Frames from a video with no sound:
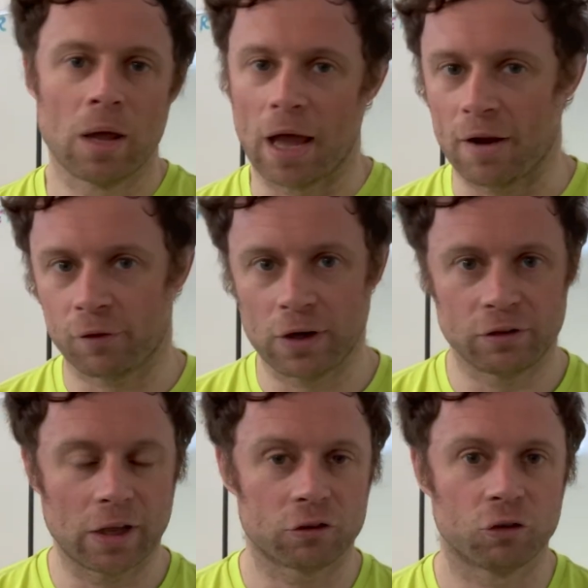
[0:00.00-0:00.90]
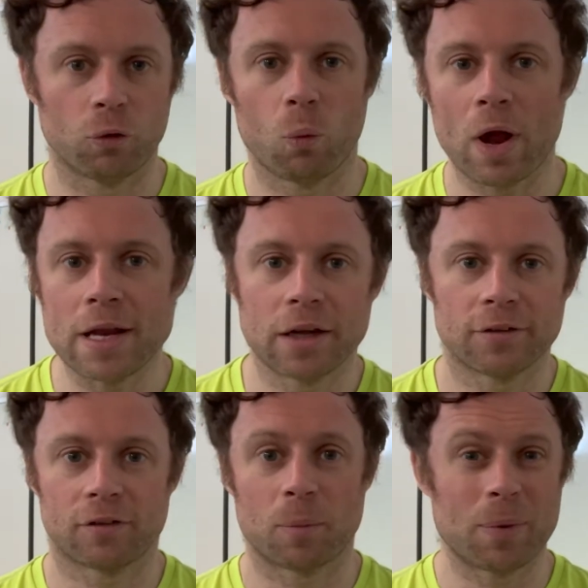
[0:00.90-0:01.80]
effortlessly get through the weight
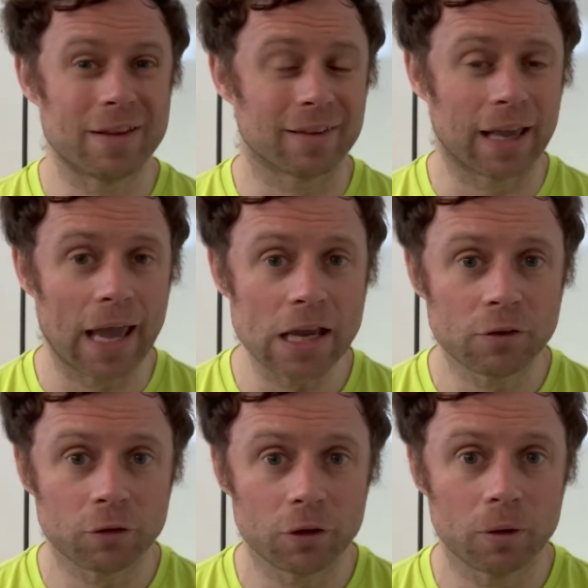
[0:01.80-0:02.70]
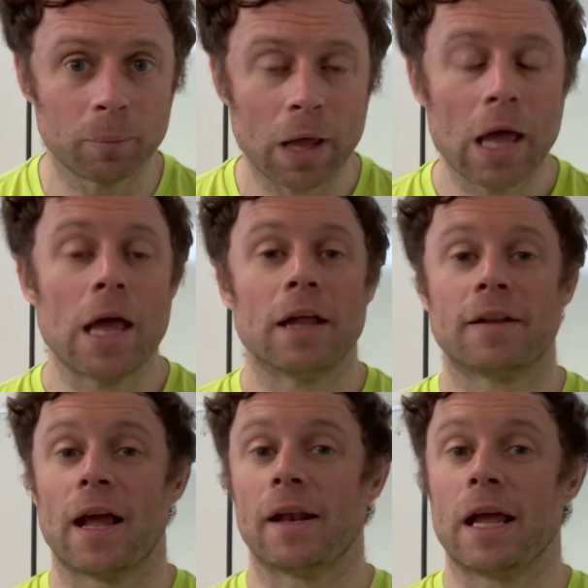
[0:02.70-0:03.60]
because it's a piece of cake for them.
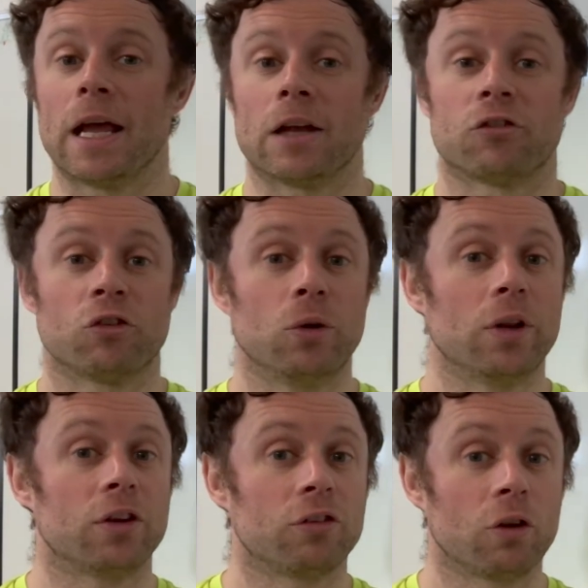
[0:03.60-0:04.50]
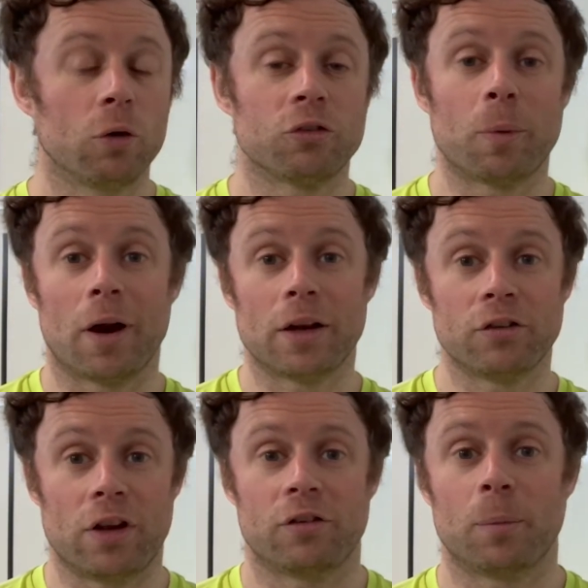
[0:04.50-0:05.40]
Then they get through the toes to bar and the
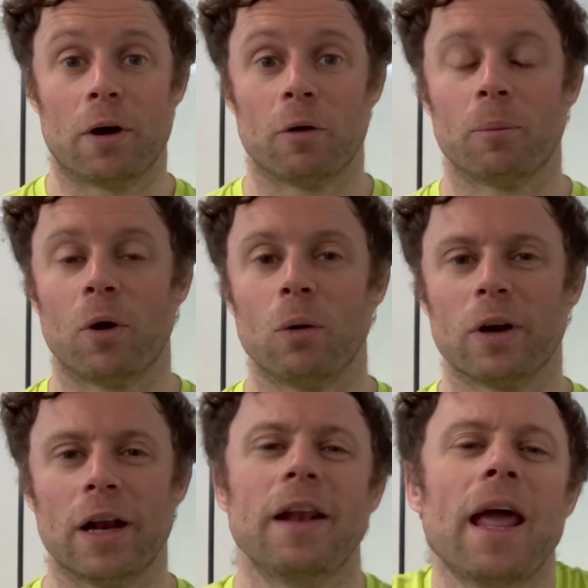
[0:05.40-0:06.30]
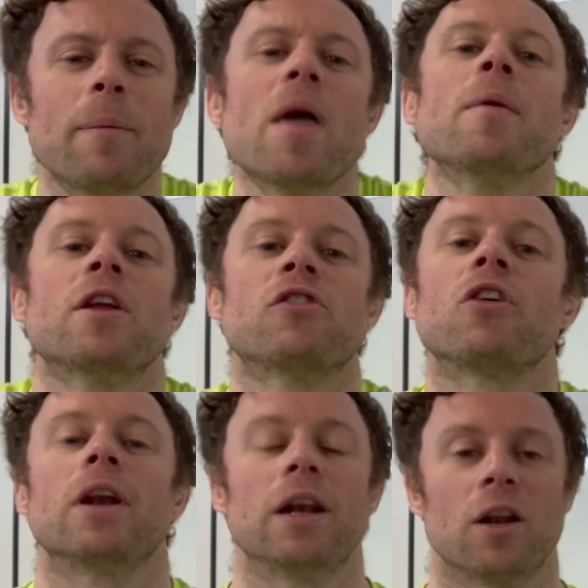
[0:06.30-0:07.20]
chest to bar unbroken, and then maybe they
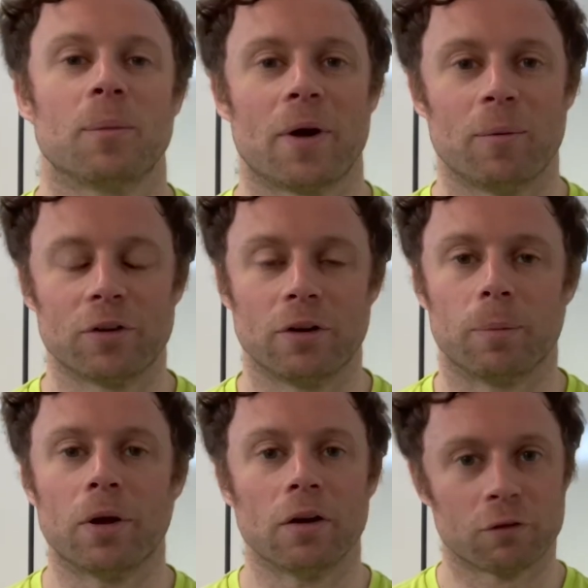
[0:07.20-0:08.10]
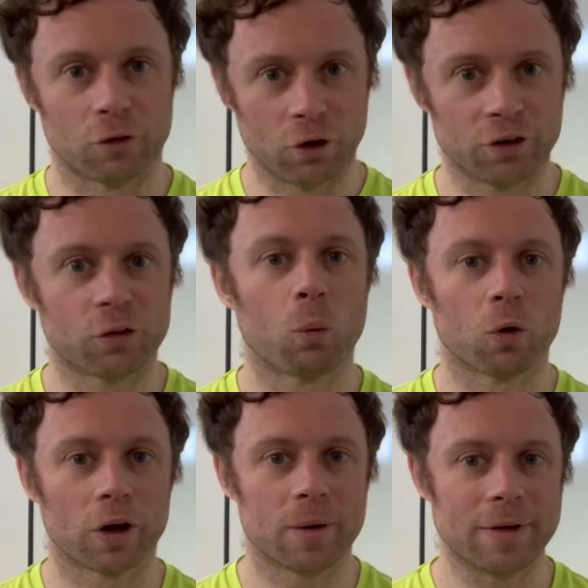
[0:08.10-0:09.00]
struggle a little in bar muscle up. For us,
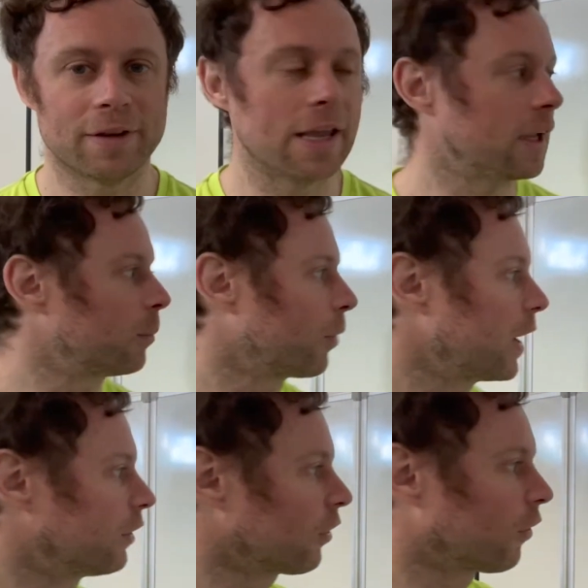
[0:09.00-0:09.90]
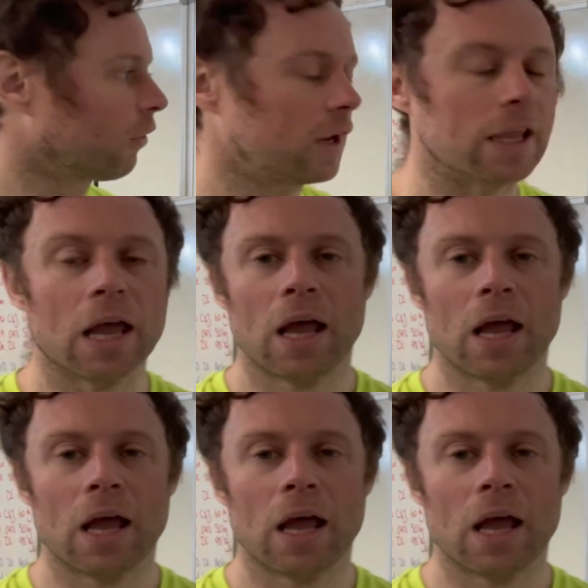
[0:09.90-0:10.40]
we're going to be taking breaks early.